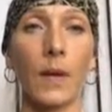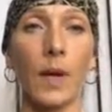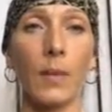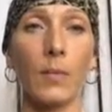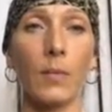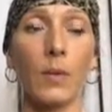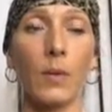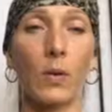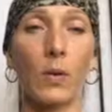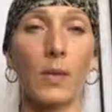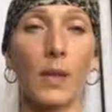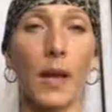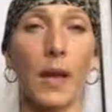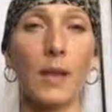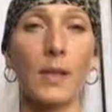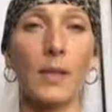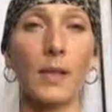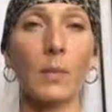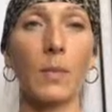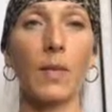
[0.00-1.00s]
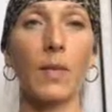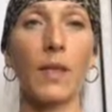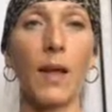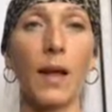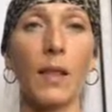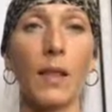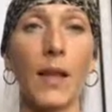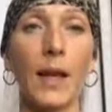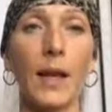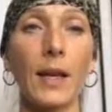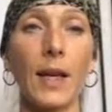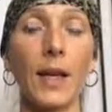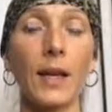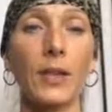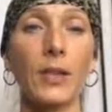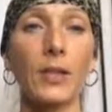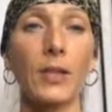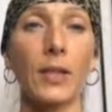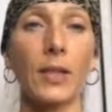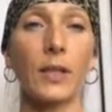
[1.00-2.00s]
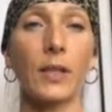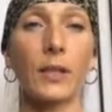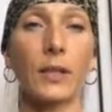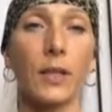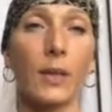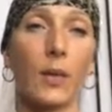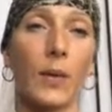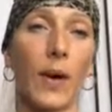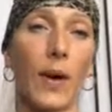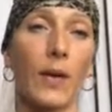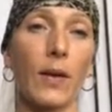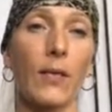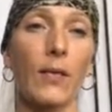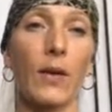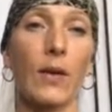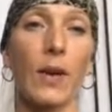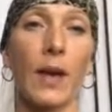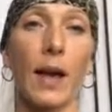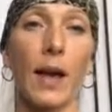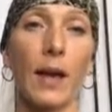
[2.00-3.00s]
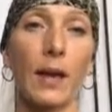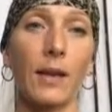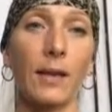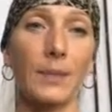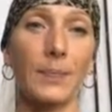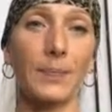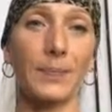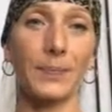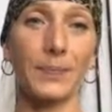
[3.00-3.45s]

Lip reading: And pull down some of that light energy into the crown of your head.